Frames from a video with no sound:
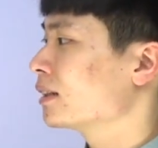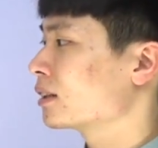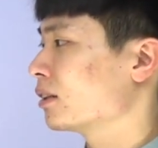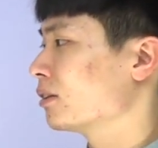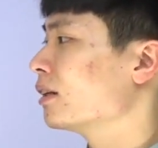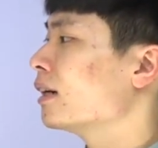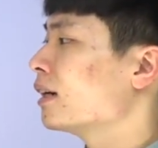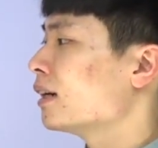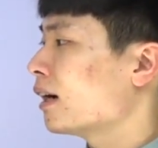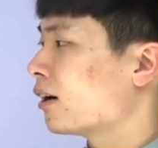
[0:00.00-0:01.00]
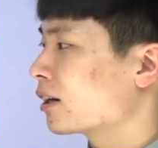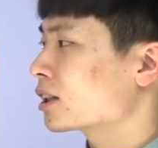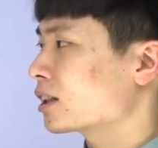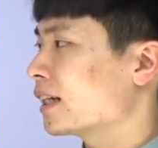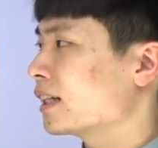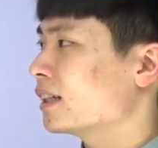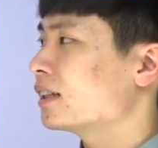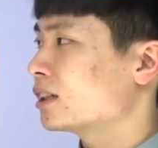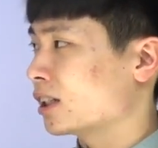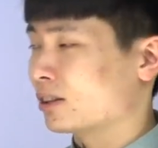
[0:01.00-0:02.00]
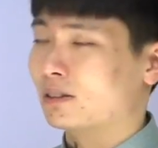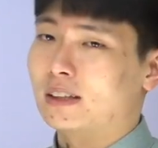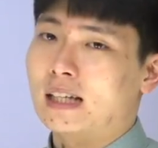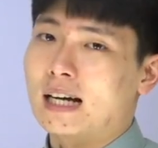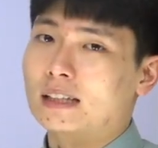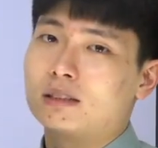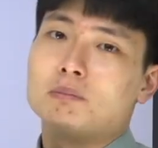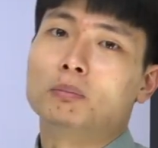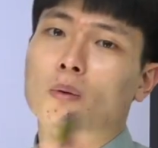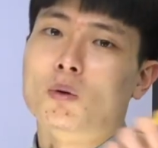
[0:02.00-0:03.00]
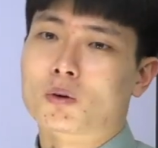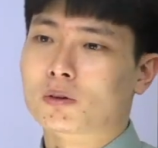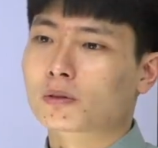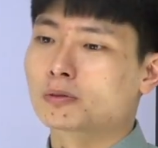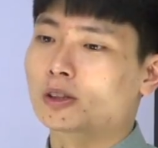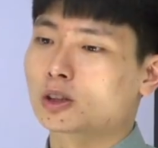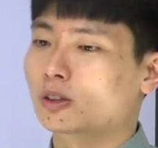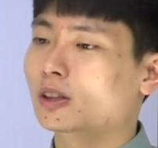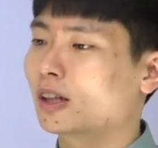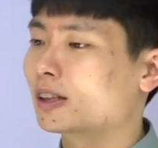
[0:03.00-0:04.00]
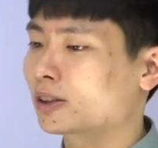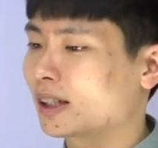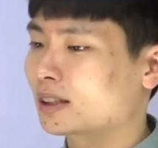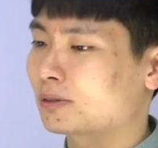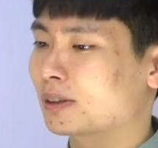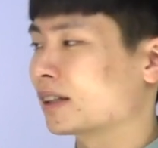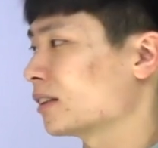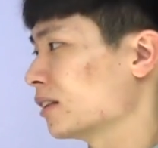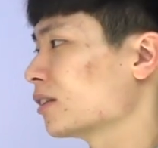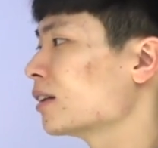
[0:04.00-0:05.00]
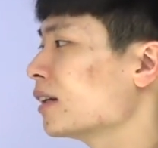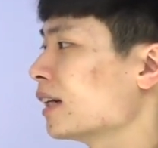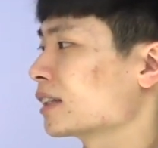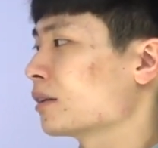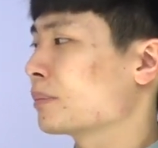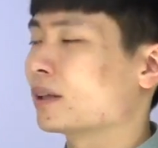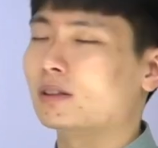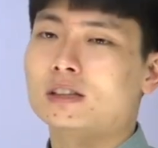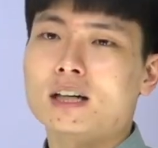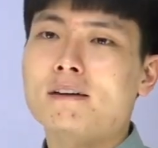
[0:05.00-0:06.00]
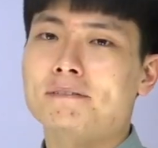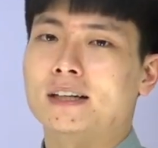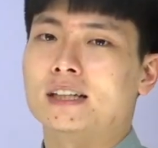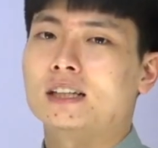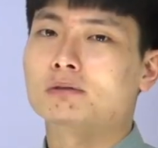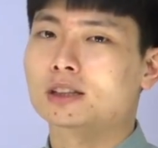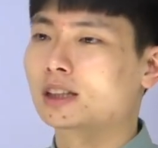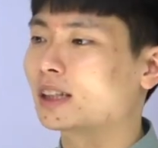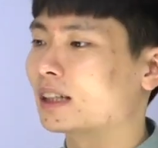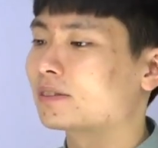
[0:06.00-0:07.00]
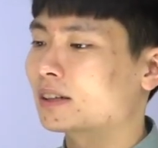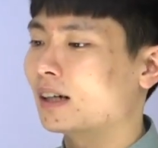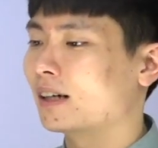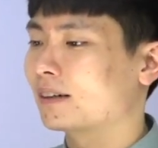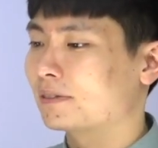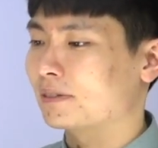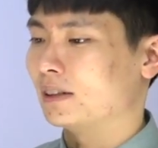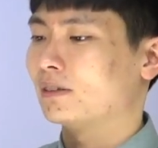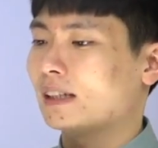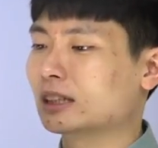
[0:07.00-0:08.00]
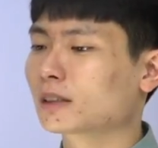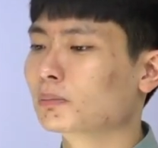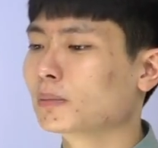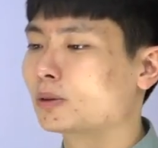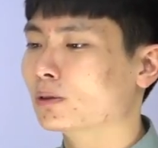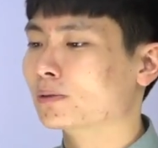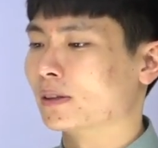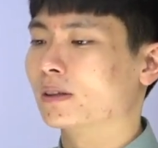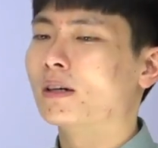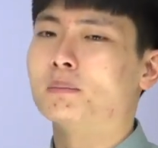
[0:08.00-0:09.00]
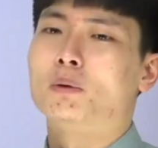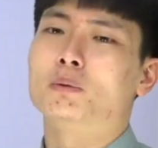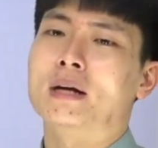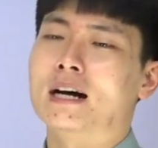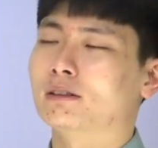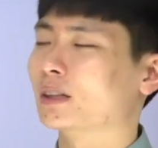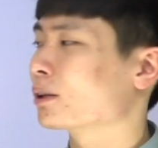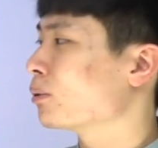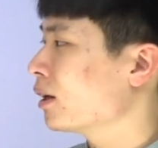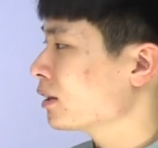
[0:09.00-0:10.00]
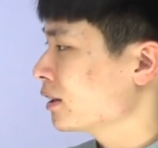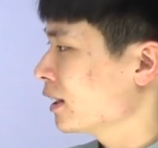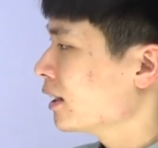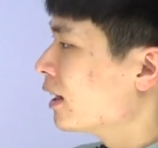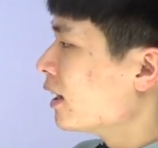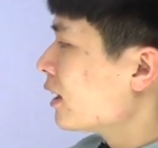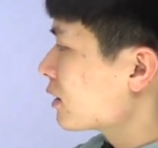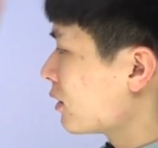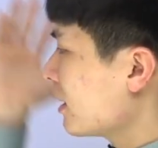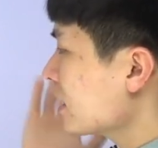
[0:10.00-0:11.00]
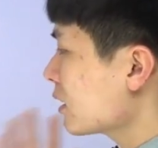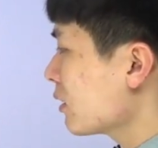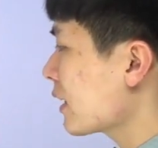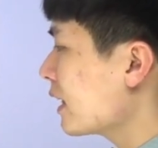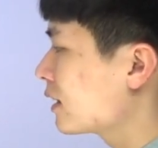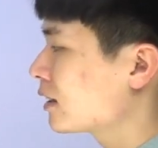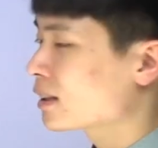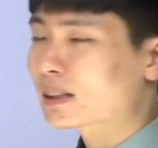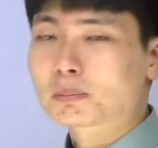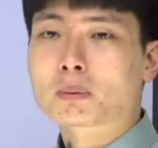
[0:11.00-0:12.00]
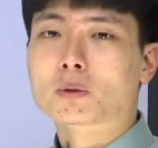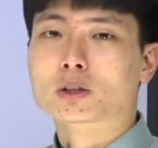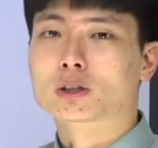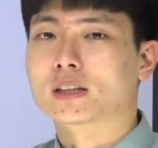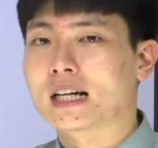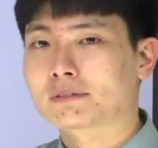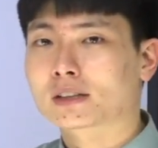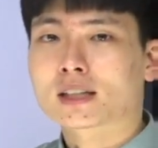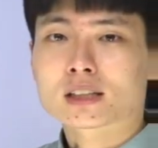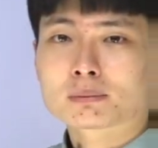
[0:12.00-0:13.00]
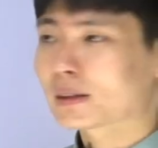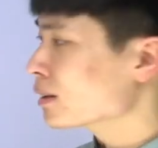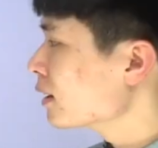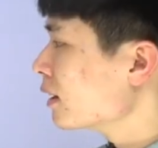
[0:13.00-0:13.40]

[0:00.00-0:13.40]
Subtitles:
So harsh lighting generally has more visual contrast, as compared to soft lighting, which gives off, that smoother, more rounded quality. So let's look at this portion of advertisement.